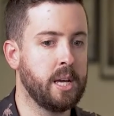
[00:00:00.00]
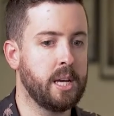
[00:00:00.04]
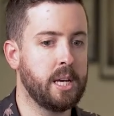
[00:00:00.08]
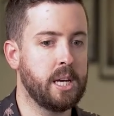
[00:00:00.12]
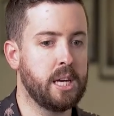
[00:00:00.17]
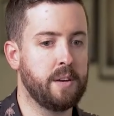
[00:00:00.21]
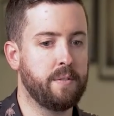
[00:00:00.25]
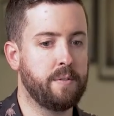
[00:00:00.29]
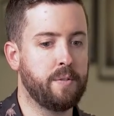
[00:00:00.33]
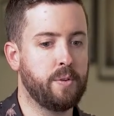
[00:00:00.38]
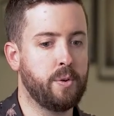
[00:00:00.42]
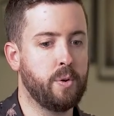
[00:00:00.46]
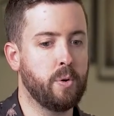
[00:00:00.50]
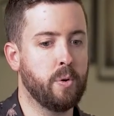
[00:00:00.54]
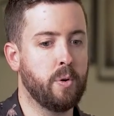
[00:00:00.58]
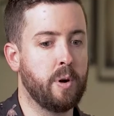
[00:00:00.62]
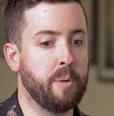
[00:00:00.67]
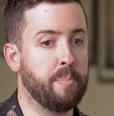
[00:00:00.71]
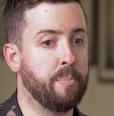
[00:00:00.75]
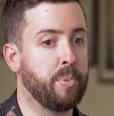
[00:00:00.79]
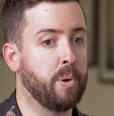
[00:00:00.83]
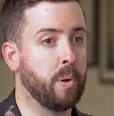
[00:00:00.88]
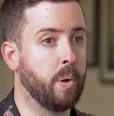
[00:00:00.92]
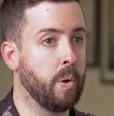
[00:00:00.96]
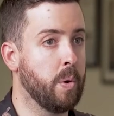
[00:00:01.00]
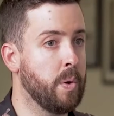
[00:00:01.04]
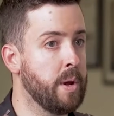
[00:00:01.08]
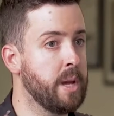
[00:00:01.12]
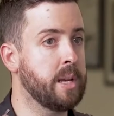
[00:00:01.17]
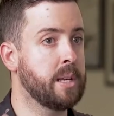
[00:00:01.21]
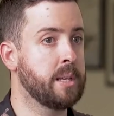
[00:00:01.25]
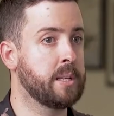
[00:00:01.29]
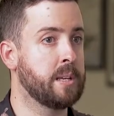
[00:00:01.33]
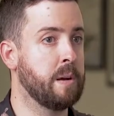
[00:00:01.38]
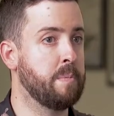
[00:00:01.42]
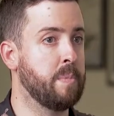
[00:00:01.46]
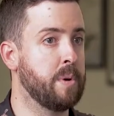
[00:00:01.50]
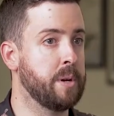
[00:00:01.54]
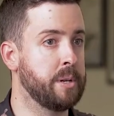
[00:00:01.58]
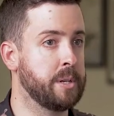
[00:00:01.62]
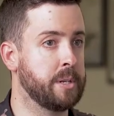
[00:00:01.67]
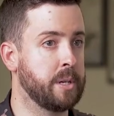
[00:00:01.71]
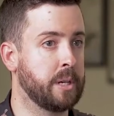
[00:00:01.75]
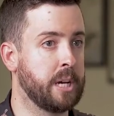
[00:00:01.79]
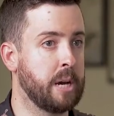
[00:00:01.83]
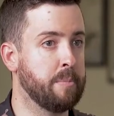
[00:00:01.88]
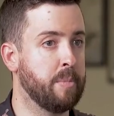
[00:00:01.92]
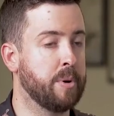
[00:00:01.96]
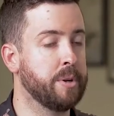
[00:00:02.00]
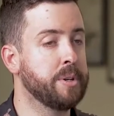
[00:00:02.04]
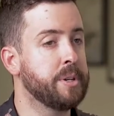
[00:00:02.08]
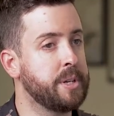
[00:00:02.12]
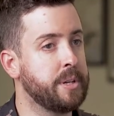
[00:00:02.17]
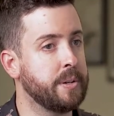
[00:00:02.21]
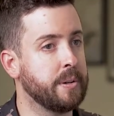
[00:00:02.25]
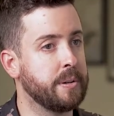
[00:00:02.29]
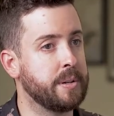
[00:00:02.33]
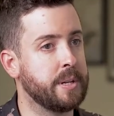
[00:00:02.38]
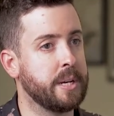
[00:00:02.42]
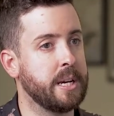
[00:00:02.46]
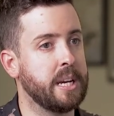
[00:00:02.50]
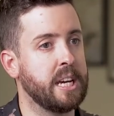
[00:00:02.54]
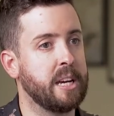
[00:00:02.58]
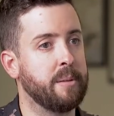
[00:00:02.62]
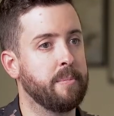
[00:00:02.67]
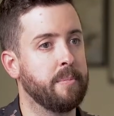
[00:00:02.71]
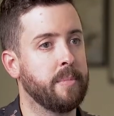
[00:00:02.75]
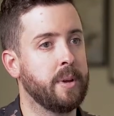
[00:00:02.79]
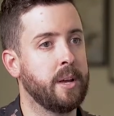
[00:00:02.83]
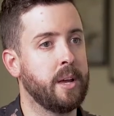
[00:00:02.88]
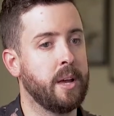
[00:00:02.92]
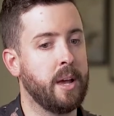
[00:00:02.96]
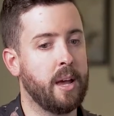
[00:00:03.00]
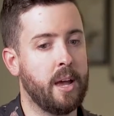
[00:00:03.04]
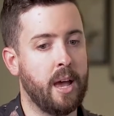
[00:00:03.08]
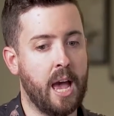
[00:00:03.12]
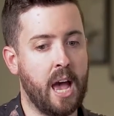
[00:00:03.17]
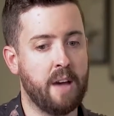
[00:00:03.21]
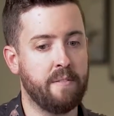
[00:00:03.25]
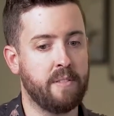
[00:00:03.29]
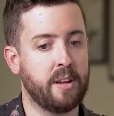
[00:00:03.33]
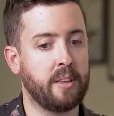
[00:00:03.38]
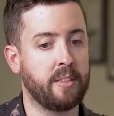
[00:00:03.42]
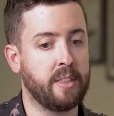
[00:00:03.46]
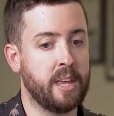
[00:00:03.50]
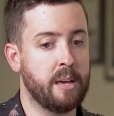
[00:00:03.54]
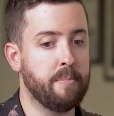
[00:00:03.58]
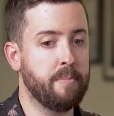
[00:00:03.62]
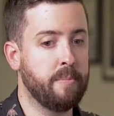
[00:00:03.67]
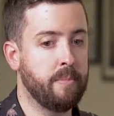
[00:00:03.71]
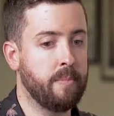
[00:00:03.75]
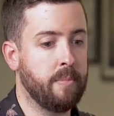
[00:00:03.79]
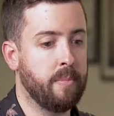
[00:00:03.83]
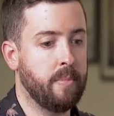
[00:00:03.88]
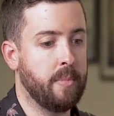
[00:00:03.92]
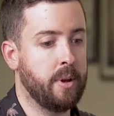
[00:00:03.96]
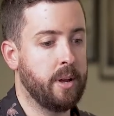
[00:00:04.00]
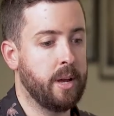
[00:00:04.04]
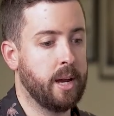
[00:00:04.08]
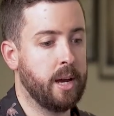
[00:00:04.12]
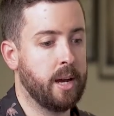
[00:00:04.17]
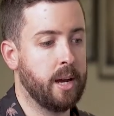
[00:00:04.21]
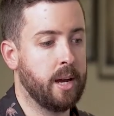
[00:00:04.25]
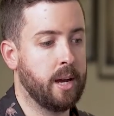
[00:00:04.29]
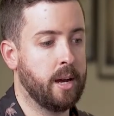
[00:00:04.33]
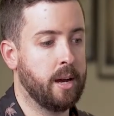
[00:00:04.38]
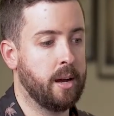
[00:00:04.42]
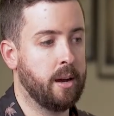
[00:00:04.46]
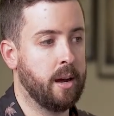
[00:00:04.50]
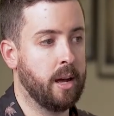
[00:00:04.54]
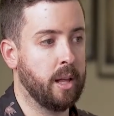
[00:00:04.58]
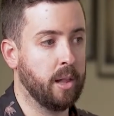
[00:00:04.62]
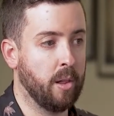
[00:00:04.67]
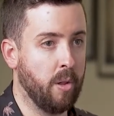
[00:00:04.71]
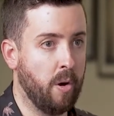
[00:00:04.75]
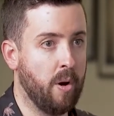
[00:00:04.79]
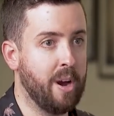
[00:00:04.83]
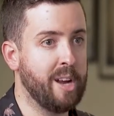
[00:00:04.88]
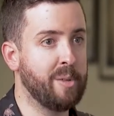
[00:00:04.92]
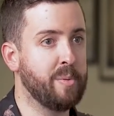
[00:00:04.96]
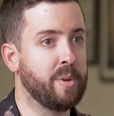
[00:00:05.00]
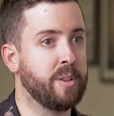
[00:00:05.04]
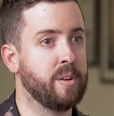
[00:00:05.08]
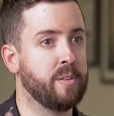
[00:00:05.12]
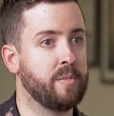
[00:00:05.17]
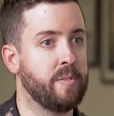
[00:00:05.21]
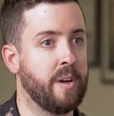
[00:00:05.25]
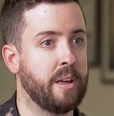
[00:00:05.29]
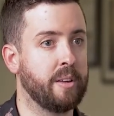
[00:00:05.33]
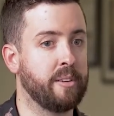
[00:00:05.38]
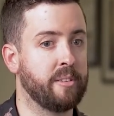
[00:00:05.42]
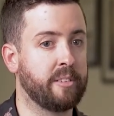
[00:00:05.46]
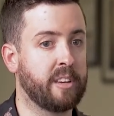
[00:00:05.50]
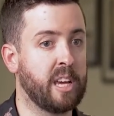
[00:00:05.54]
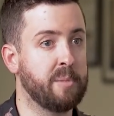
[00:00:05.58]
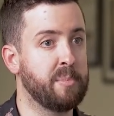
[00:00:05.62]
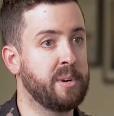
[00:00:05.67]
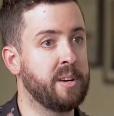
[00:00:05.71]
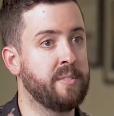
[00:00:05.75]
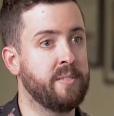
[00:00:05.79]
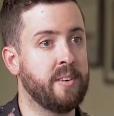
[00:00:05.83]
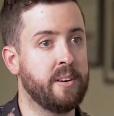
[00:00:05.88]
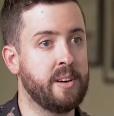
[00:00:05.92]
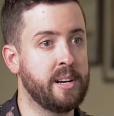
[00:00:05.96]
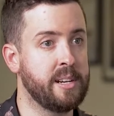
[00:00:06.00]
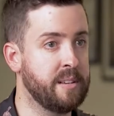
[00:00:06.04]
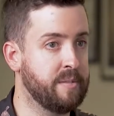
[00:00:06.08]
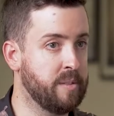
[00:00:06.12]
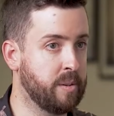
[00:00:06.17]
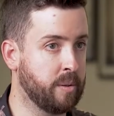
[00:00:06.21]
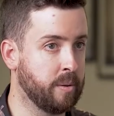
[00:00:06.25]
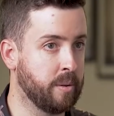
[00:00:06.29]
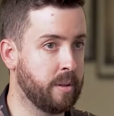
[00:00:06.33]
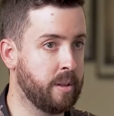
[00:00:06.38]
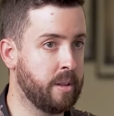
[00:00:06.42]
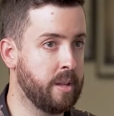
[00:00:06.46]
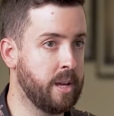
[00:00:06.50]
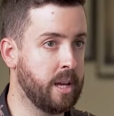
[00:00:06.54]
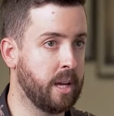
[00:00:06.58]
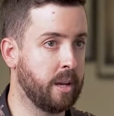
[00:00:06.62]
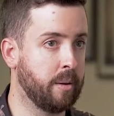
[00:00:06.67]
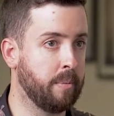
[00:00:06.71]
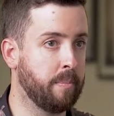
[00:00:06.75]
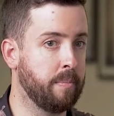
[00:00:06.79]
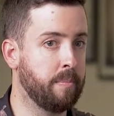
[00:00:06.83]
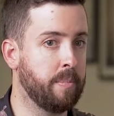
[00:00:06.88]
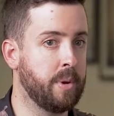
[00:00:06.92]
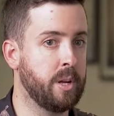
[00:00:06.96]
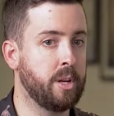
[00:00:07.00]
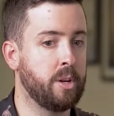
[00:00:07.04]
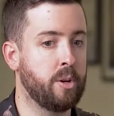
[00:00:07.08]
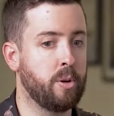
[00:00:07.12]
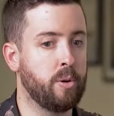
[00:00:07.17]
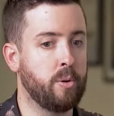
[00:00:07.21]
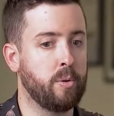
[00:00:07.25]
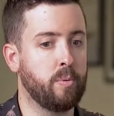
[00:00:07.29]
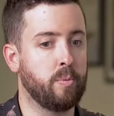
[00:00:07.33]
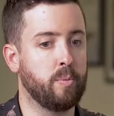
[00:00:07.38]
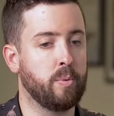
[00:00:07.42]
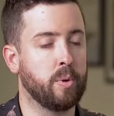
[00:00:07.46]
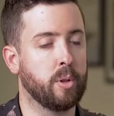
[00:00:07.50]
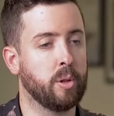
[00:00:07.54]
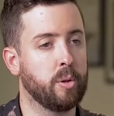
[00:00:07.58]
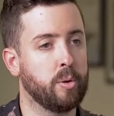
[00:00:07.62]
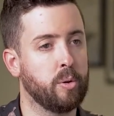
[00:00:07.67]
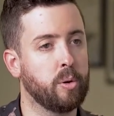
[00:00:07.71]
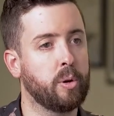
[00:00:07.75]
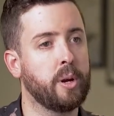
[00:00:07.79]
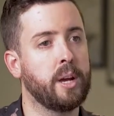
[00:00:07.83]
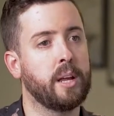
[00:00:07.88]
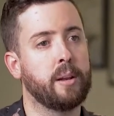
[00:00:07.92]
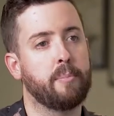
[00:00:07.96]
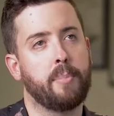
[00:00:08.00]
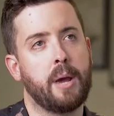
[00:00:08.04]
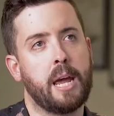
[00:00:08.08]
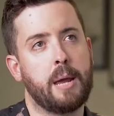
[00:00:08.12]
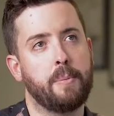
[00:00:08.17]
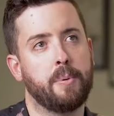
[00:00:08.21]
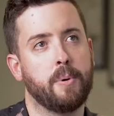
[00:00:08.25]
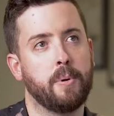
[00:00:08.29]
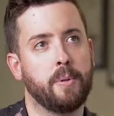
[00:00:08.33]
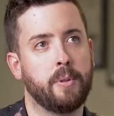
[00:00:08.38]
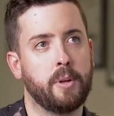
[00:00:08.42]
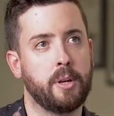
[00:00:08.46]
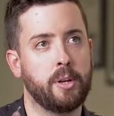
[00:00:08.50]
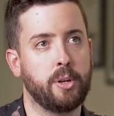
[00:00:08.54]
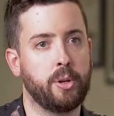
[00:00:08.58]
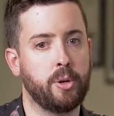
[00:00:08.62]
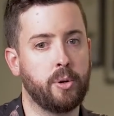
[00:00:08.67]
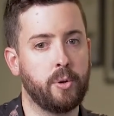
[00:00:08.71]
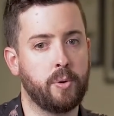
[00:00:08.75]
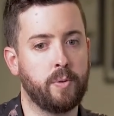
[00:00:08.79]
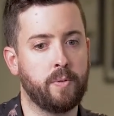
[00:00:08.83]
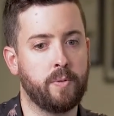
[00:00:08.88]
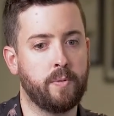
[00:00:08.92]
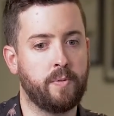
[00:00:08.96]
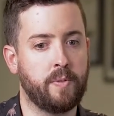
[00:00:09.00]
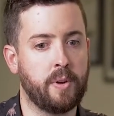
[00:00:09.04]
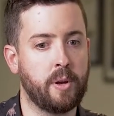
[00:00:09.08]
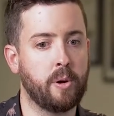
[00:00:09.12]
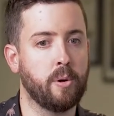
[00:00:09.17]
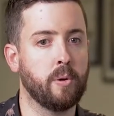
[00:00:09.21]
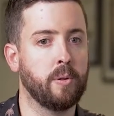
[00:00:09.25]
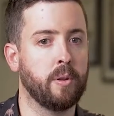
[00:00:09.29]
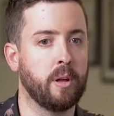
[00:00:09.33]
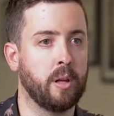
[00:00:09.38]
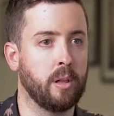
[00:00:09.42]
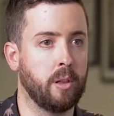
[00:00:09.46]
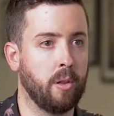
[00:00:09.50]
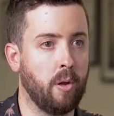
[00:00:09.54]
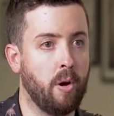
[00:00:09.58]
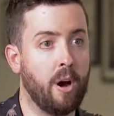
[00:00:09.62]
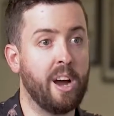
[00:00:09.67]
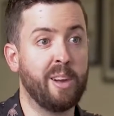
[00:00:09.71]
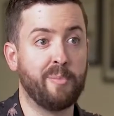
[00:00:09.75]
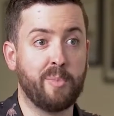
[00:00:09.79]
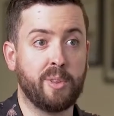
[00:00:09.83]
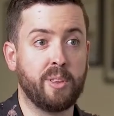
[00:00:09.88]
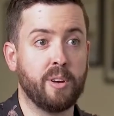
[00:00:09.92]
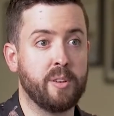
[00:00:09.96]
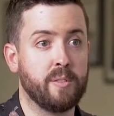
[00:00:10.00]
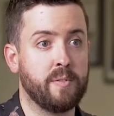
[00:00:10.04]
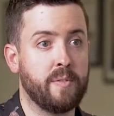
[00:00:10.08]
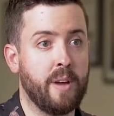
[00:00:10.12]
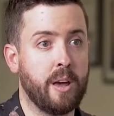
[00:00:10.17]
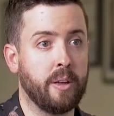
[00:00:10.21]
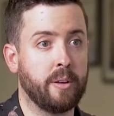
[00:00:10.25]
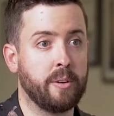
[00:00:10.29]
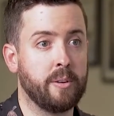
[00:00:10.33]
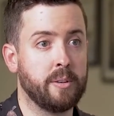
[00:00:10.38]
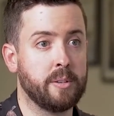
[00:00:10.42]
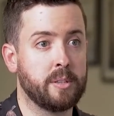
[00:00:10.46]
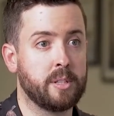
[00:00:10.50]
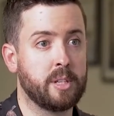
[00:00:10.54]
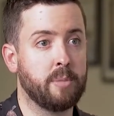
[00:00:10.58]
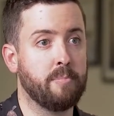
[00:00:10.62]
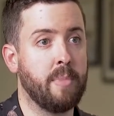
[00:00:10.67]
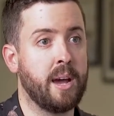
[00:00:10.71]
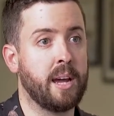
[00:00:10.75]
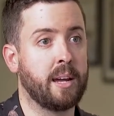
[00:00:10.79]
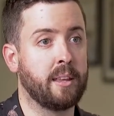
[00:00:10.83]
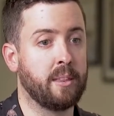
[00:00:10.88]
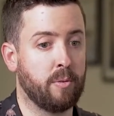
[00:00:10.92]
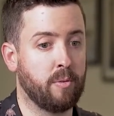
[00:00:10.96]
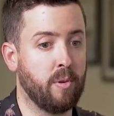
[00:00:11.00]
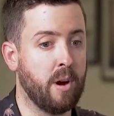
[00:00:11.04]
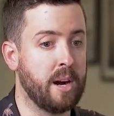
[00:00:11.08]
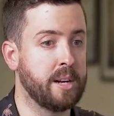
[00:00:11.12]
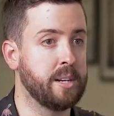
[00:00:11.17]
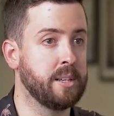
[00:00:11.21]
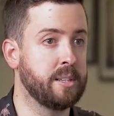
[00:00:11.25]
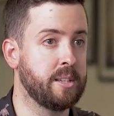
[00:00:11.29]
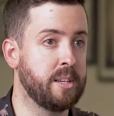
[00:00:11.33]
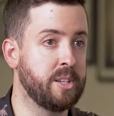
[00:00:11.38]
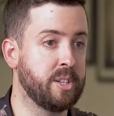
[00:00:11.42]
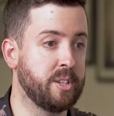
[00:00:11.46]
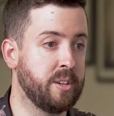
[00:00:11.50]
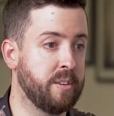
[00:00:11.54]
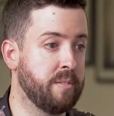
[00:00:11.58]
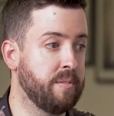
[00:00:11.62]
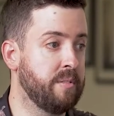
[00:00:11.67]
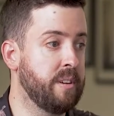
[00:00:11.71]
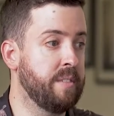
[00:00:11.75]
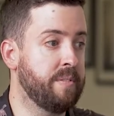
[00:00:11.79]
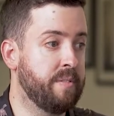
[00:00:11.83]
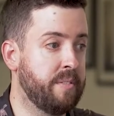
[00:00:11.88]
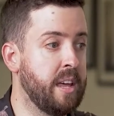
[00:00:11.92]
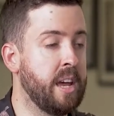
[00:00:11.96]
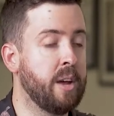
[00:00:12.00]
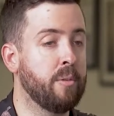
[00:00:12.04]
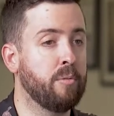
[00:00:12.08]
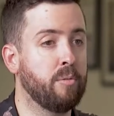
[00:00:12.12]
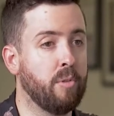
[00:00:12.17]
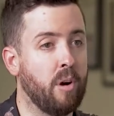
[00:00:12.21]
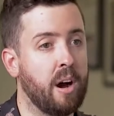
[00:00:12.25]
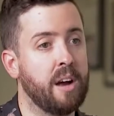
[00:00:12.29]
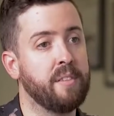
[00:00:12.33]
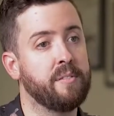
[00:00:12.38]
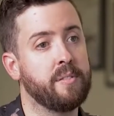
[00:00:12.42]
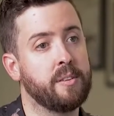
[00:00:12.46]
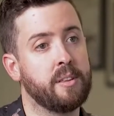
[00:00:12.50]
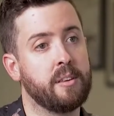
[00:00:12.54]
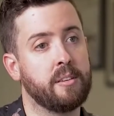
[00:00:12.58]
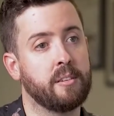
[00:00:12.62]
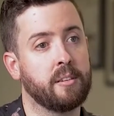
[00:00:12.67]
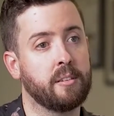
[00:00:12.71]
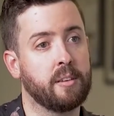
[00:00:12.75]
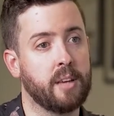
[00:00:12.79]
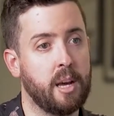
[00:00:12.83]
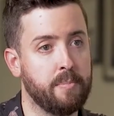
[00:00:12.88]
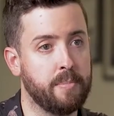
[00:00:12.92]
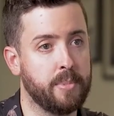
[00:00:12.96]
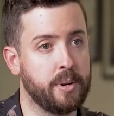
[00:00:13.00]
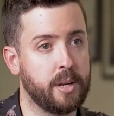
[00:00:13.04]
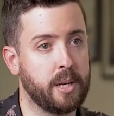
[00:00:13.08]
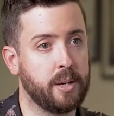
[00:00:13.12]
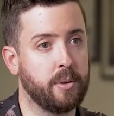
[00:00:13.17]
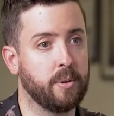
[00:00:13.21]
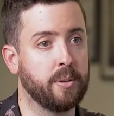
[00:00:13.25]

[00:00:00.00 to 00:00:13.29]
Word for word: if you're employing someone to come onto your team, having them uh, align with those values can be a very difficult thing, but you will look at people that you feel align with those values to make the right decision of if they're right for this company